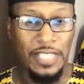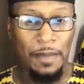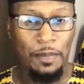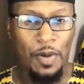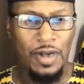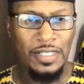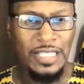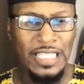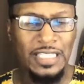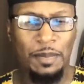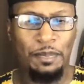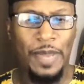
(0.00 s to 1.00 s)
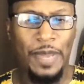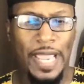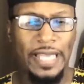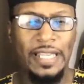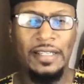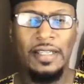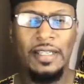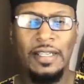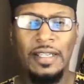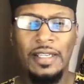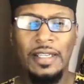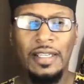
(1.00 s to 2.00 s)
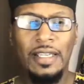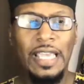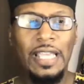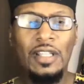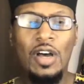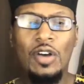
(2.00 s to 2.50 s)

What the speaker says: They participated in those